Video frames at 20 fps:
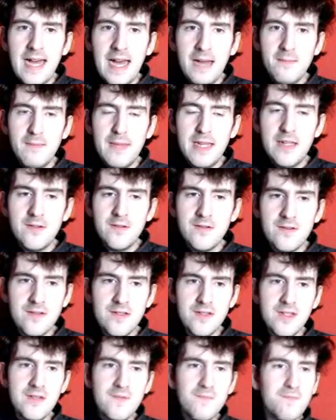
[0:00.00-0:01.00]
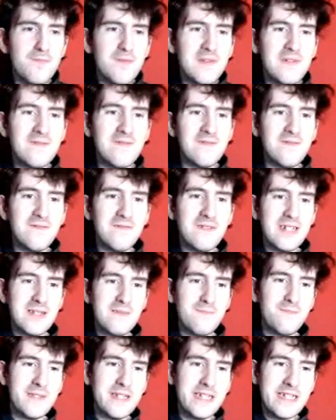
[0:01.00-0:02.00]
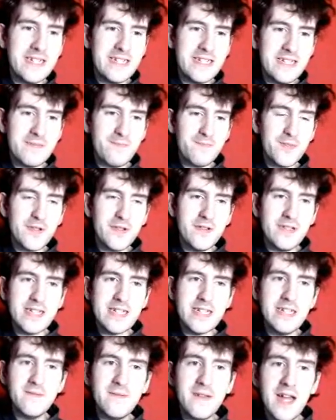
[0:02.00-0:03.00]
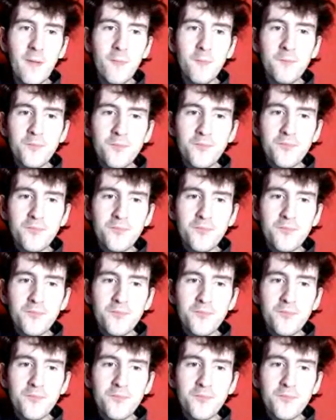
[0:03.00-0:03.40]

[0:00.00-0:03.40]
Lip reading: that mistrust just literally boils over.